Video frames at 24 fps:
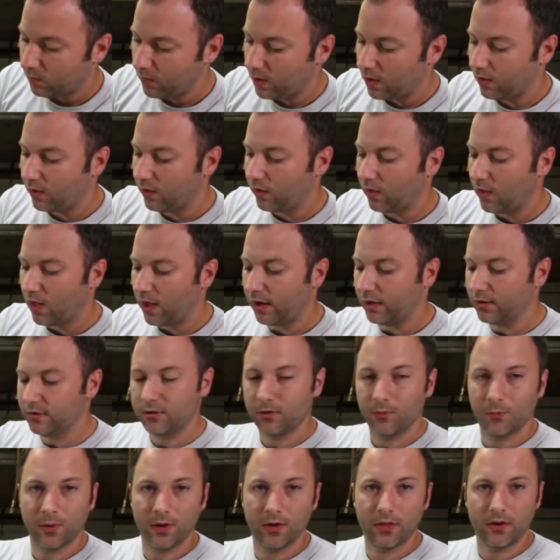well aligned
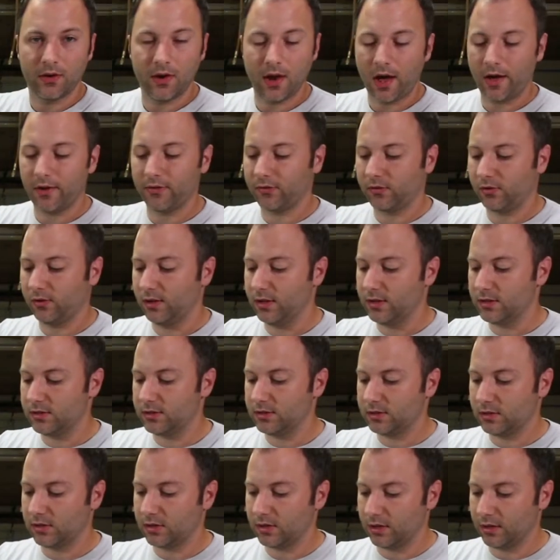to where the nozzle
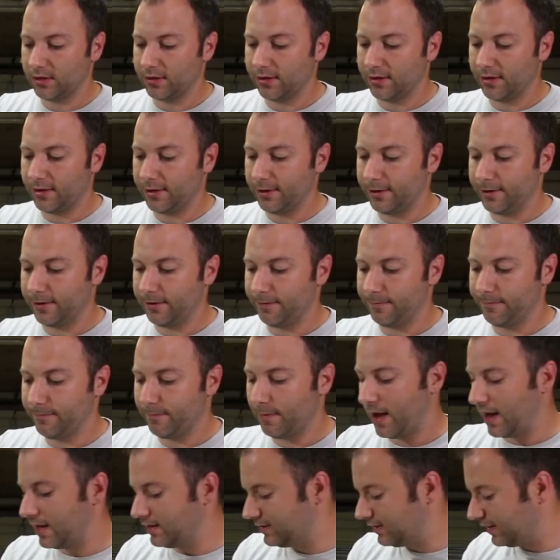is.
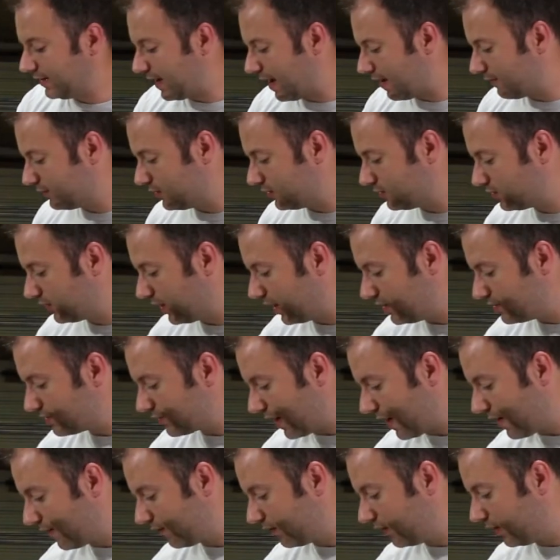I did have to change
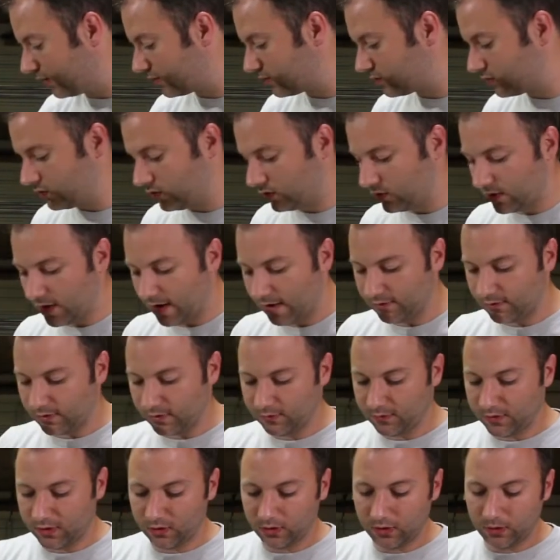out the extruder after
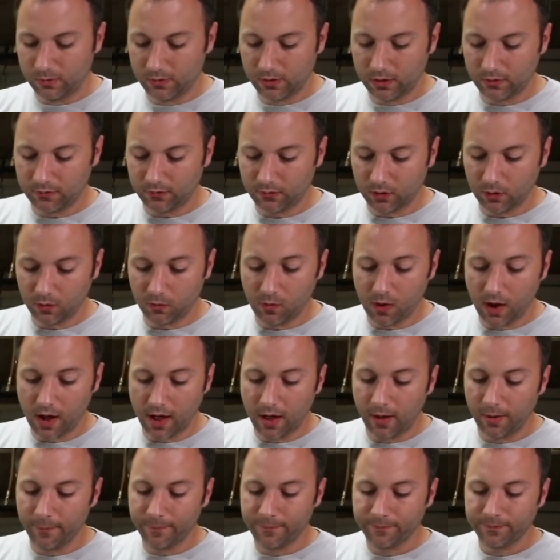fiddling with it for a
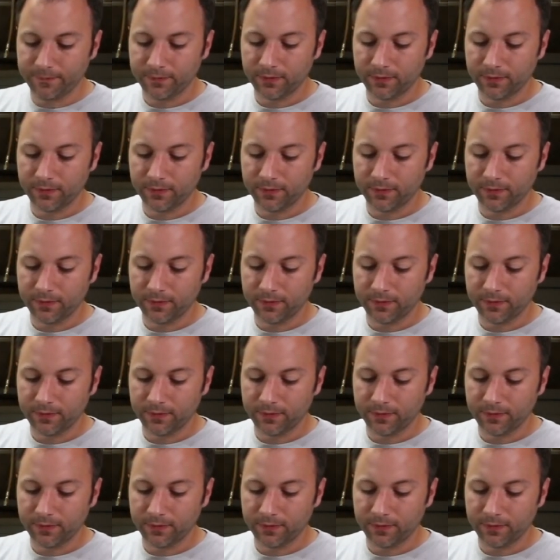while.